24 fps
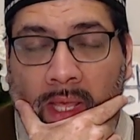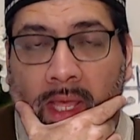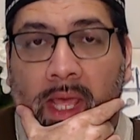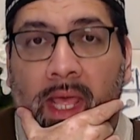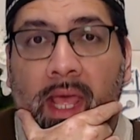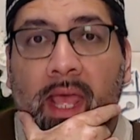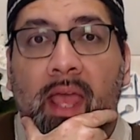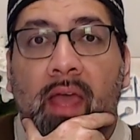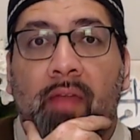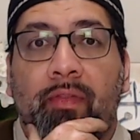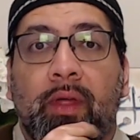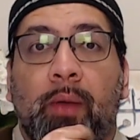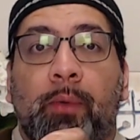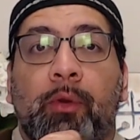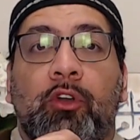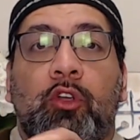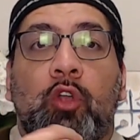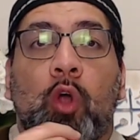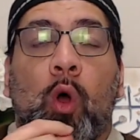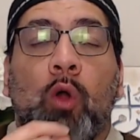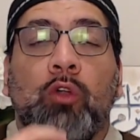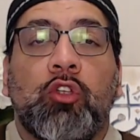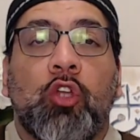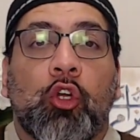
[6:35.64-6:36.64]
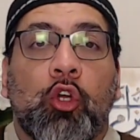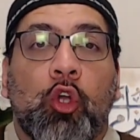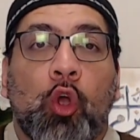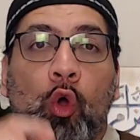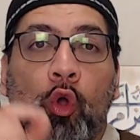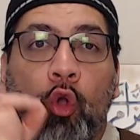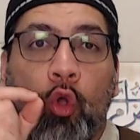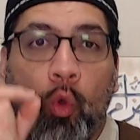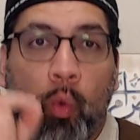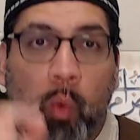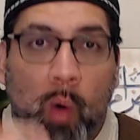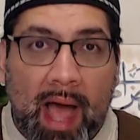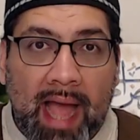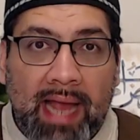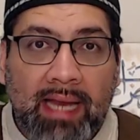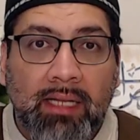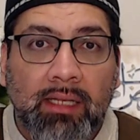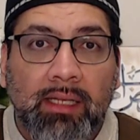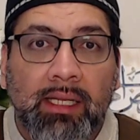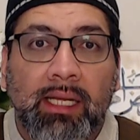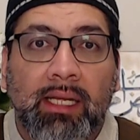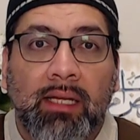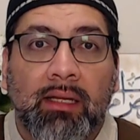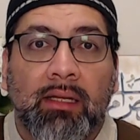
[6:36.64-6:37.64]
They were told to go
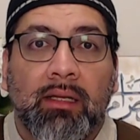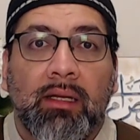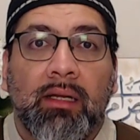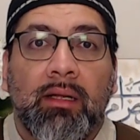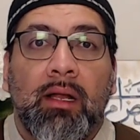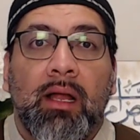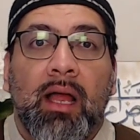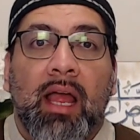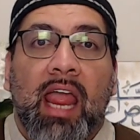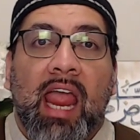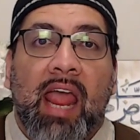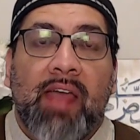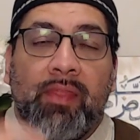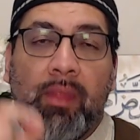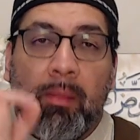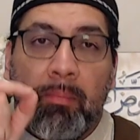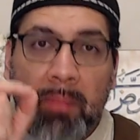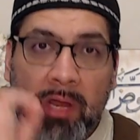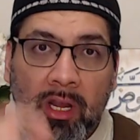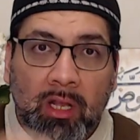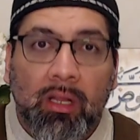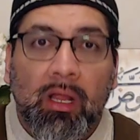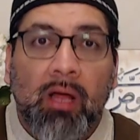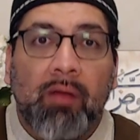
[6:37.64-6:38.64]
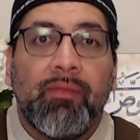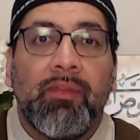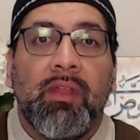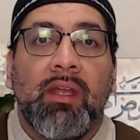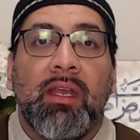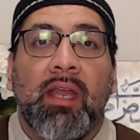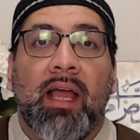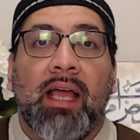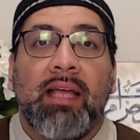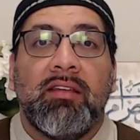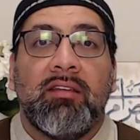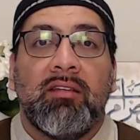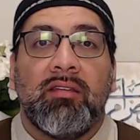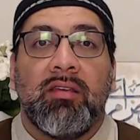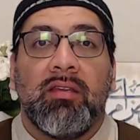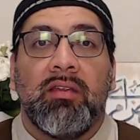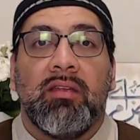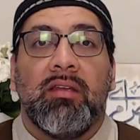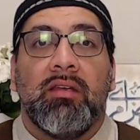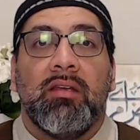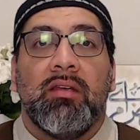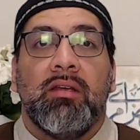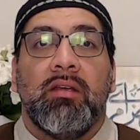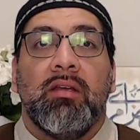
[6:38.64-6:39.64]
quietly in the middle of the night
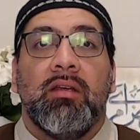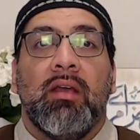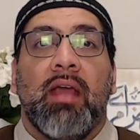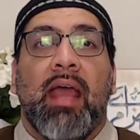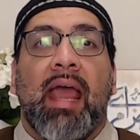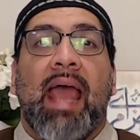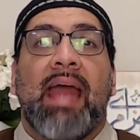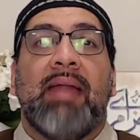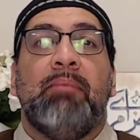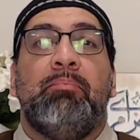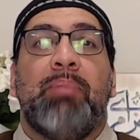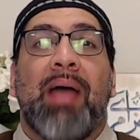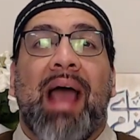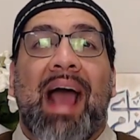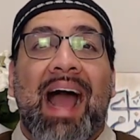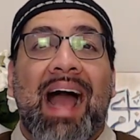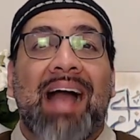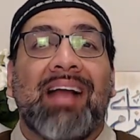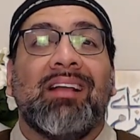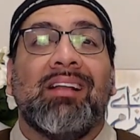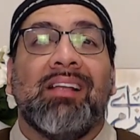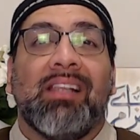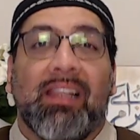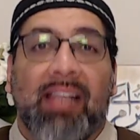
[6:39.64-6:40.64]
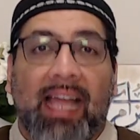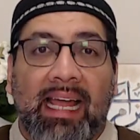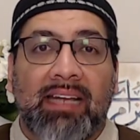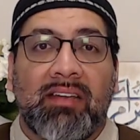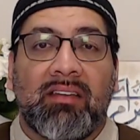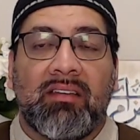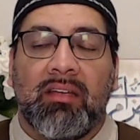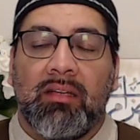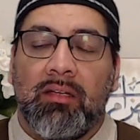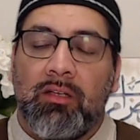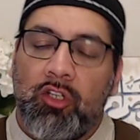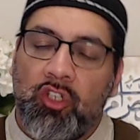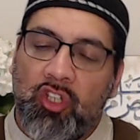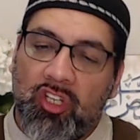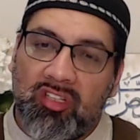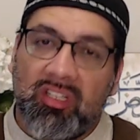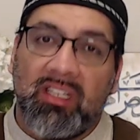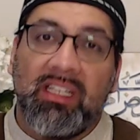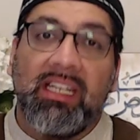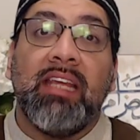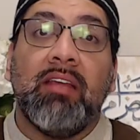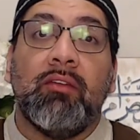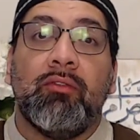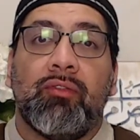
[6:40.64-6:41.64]
and pack light. Just
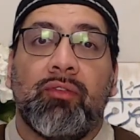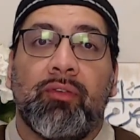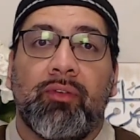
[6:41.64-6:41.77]
leave.